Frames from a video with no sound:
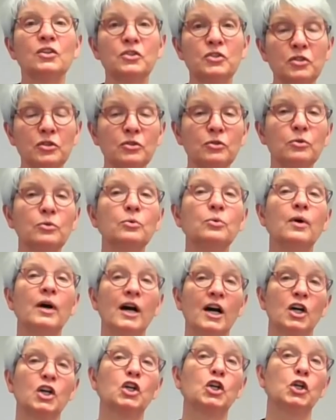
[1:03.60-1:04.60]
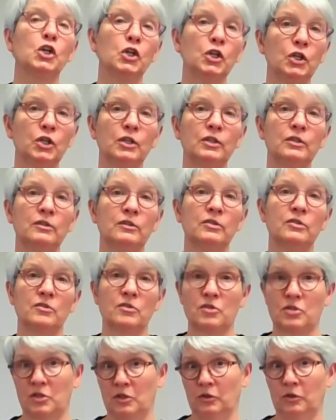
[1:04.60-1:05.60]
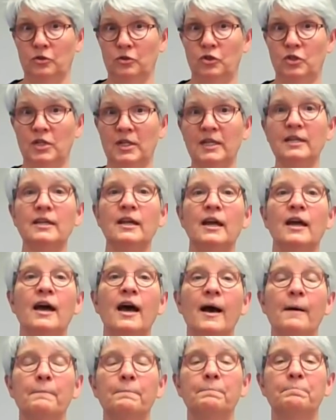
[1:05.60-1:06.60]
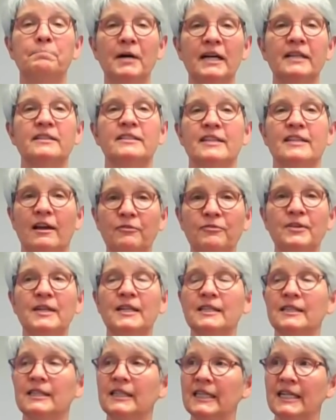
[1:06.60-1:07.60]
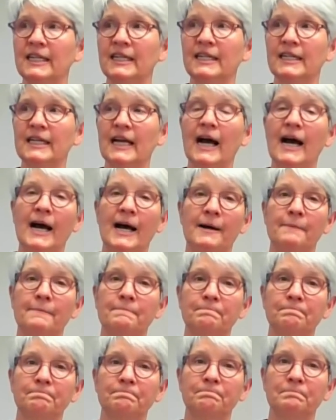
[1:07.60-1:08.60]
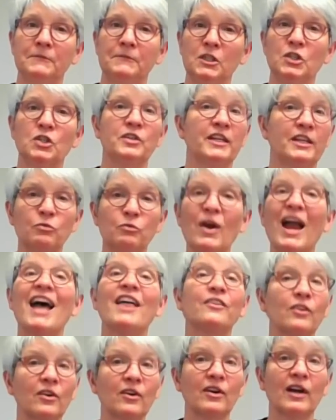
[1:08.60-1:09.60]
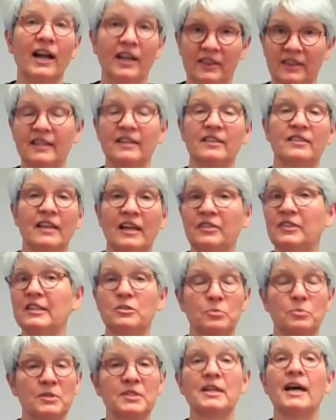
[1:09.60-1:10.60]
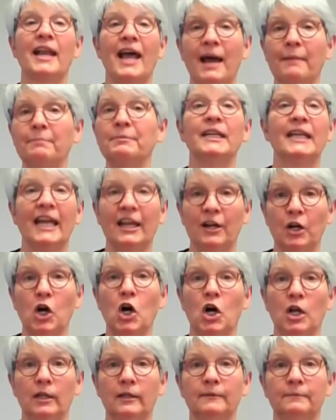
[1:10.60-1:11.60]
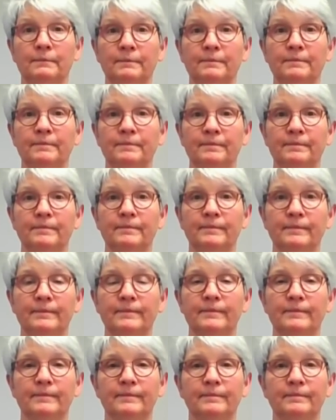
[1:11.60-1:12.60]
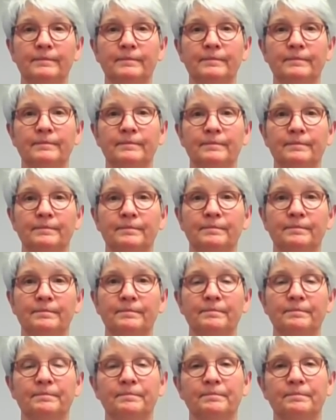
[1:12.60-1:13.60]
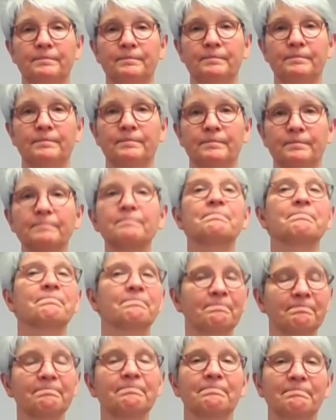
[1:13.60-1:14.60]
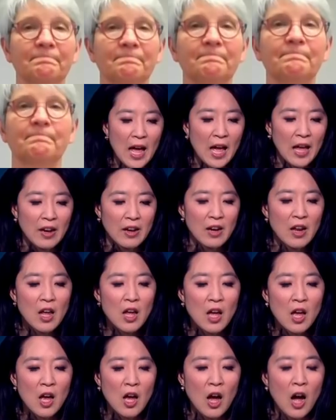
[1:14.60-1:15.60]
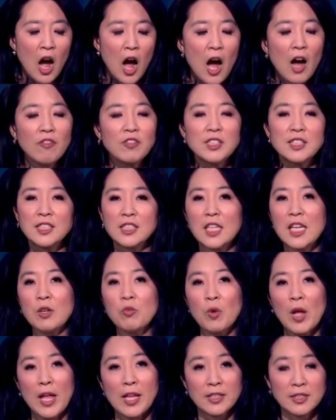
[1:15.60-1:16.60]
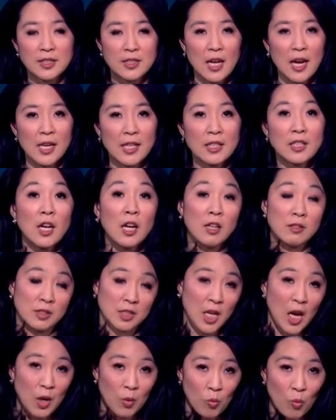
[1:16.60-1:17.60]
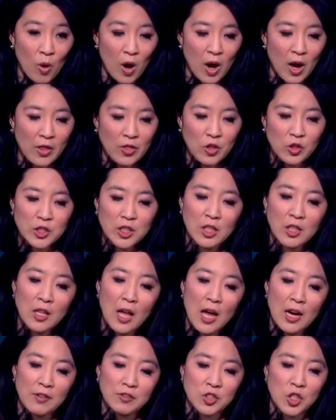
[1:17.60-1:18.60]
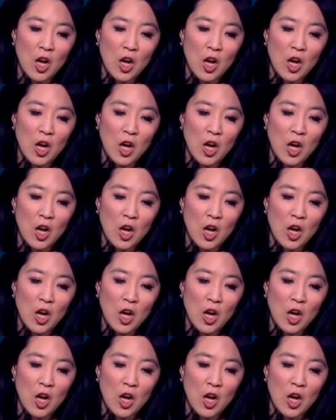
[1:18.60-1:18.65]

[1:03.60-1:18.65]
to a good solution but definitely uh, you know they'd rather i think that this was not happening at all right right but they're trying to have it both ways i suppose to the extent that they can obviously inside Taiwan, there's a lot of